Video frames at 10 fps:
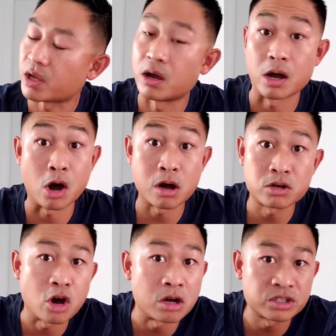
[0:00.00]

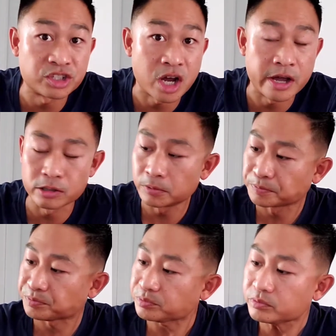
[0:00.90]
Hong Kong style.